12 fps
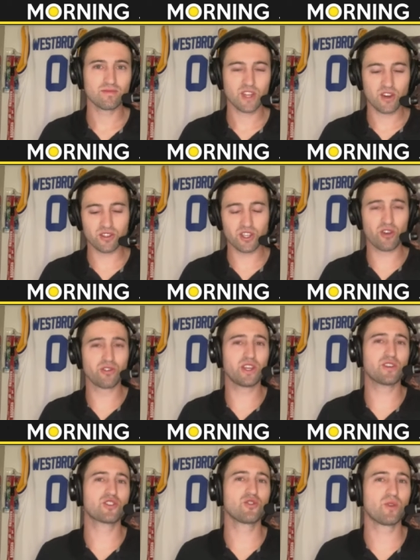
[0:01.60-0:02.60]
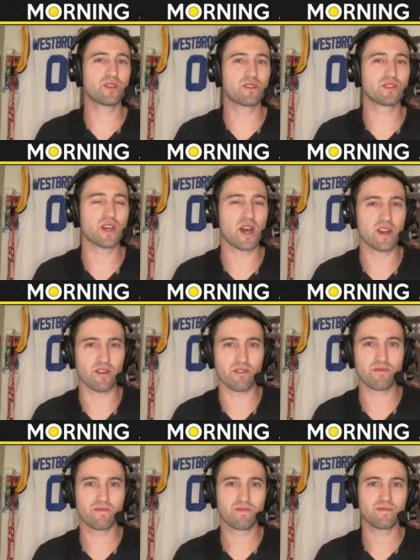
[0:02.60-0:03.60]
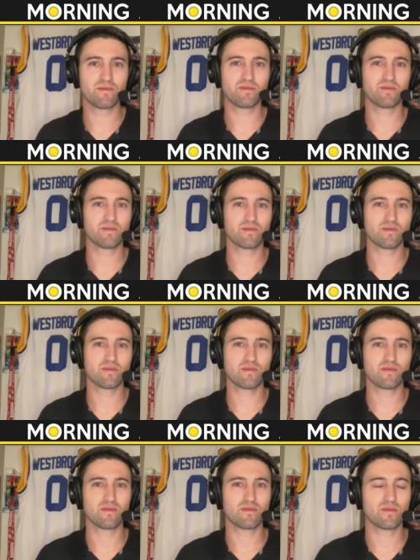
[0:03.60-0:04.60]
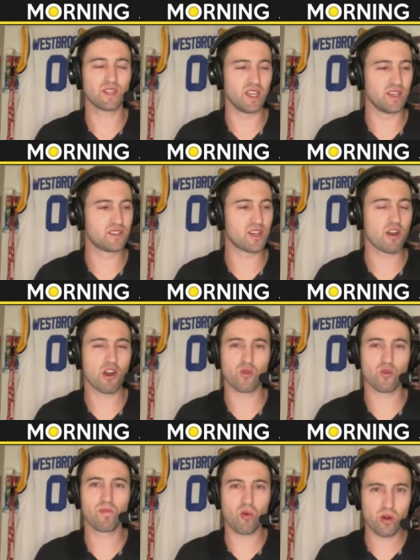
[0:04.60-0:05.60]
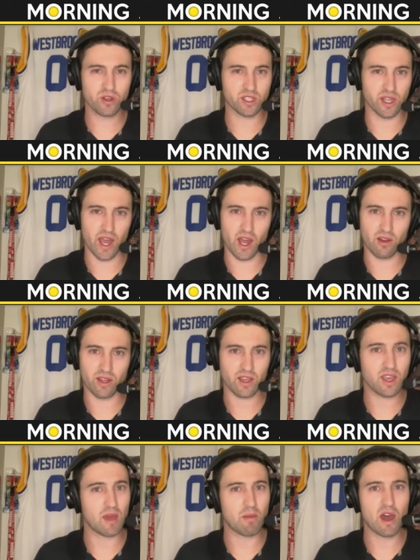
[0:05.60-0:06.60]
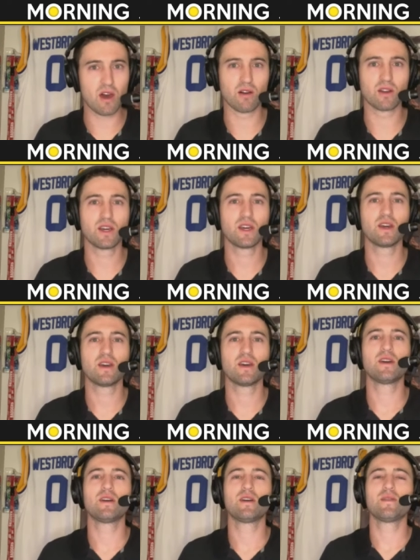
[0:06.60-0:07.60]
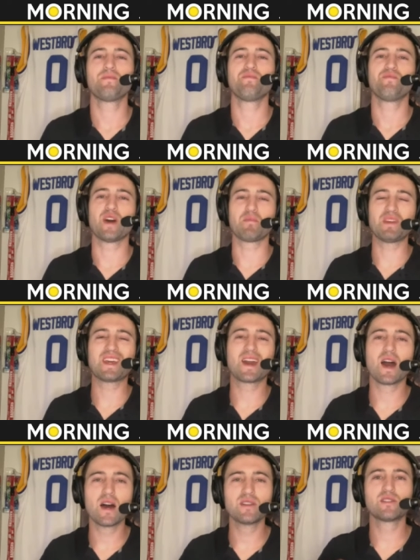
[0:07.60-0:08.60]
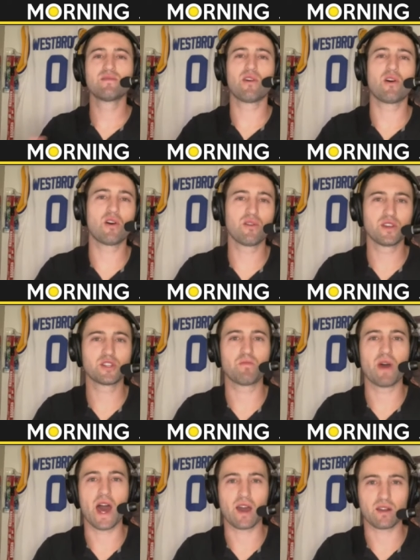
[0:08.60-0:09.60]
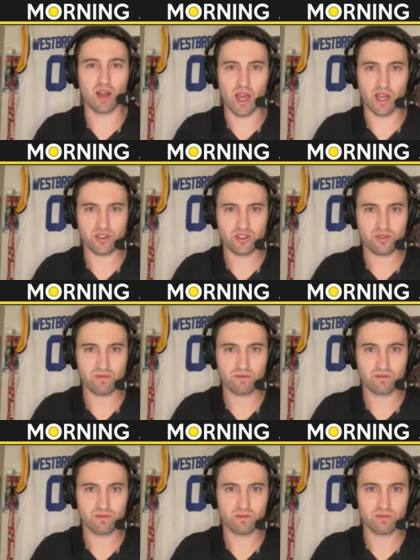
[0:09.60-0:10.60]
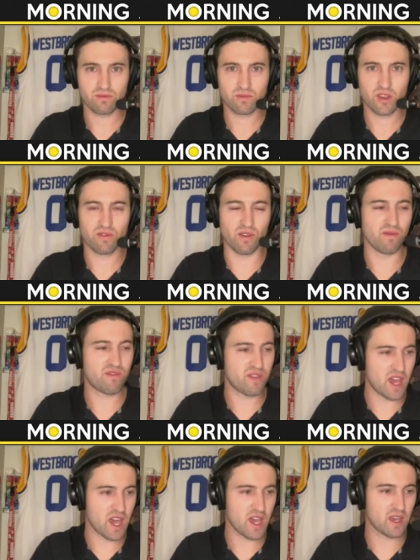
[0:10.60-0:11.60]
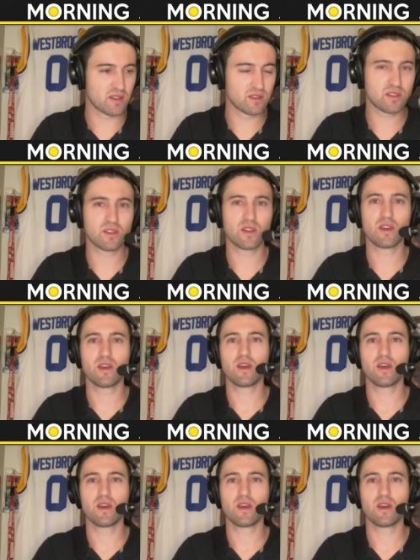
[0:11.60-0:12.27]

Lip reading: Here's the only issue with this hire. Is there are reports now that came out that because of all this backlash from fans